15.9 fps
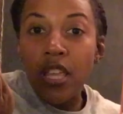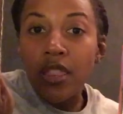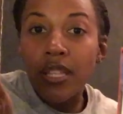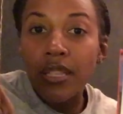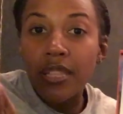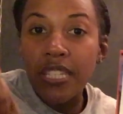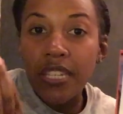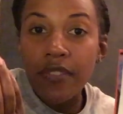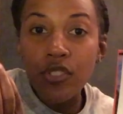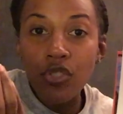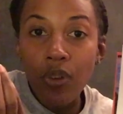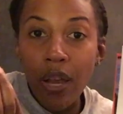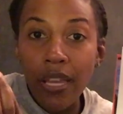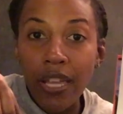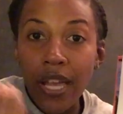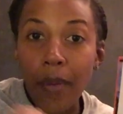The leaves
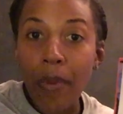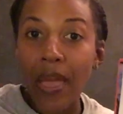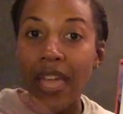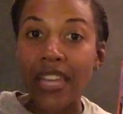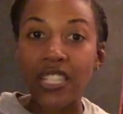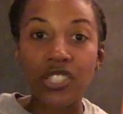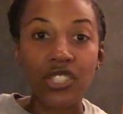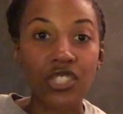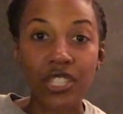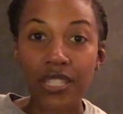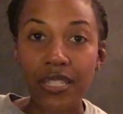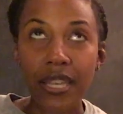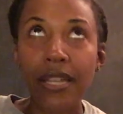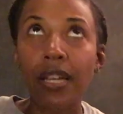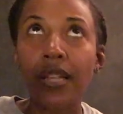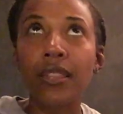dry up and it's just
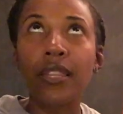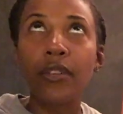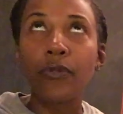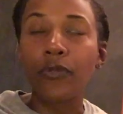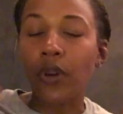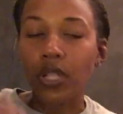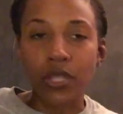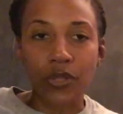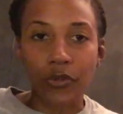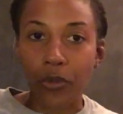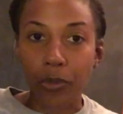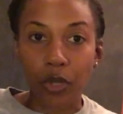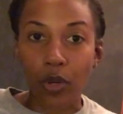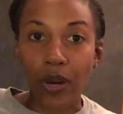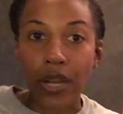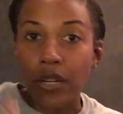like a leaf falling from
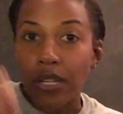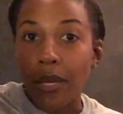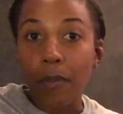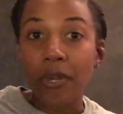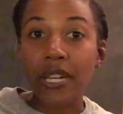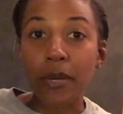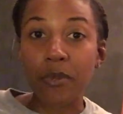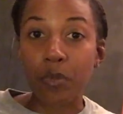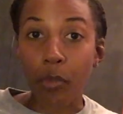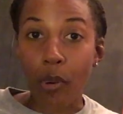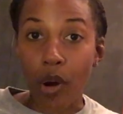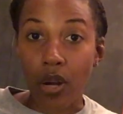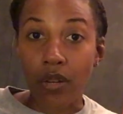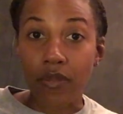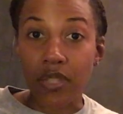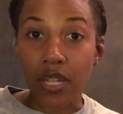the ground. It becomes
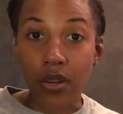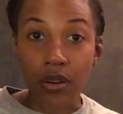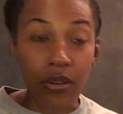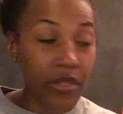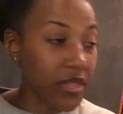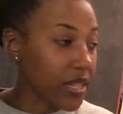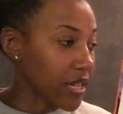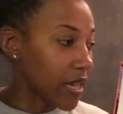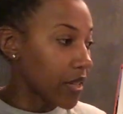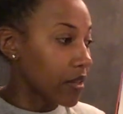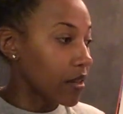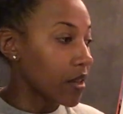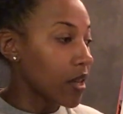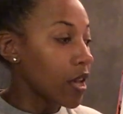part of the earth again.